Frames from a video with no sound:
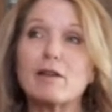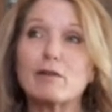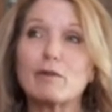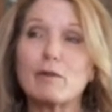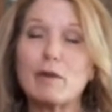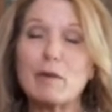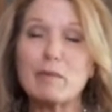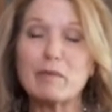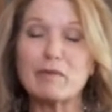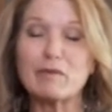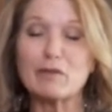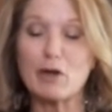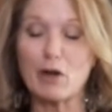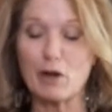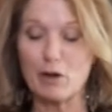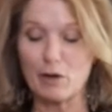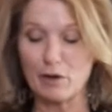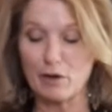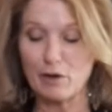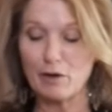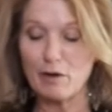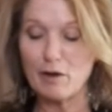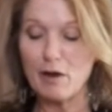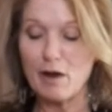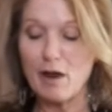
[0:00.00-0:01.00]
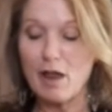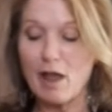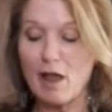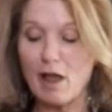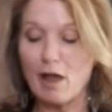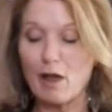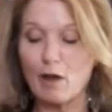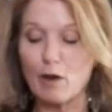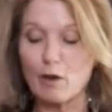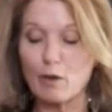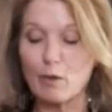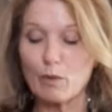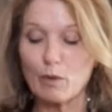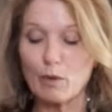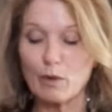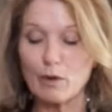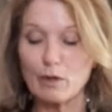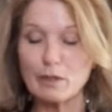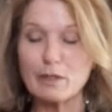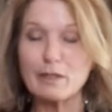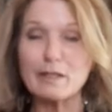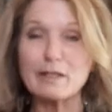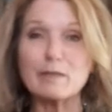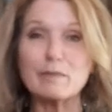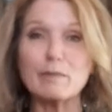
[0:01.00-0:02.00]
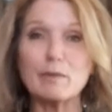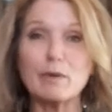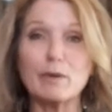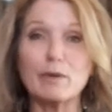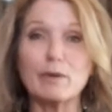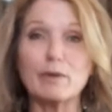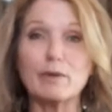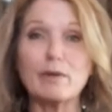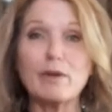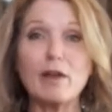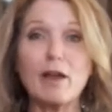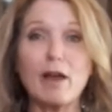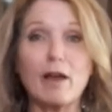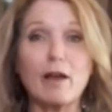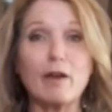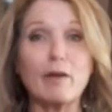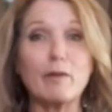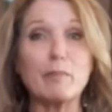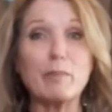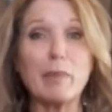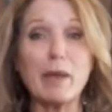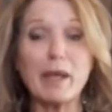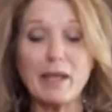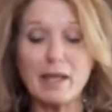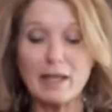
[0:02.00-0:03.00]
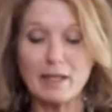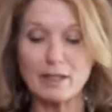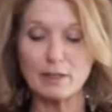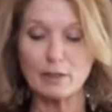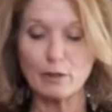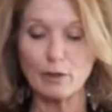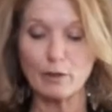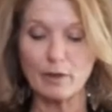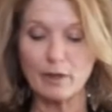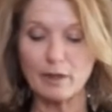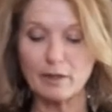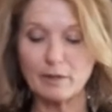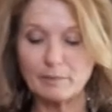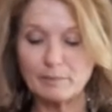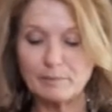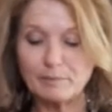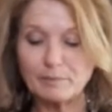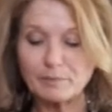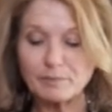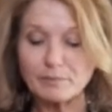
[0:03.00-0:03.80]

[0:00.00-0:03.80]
cream of tartar, a 1/4 teaspoon of baking soda,